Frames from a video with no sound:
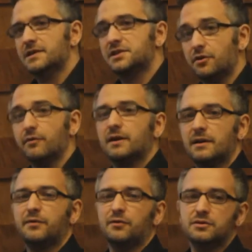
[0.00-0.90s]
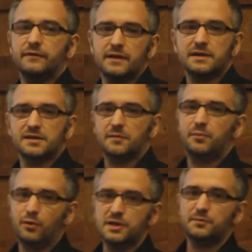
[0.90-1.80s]
historically thought of this as a
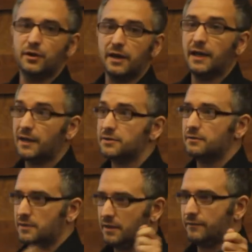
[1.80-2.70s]
point-to-point connection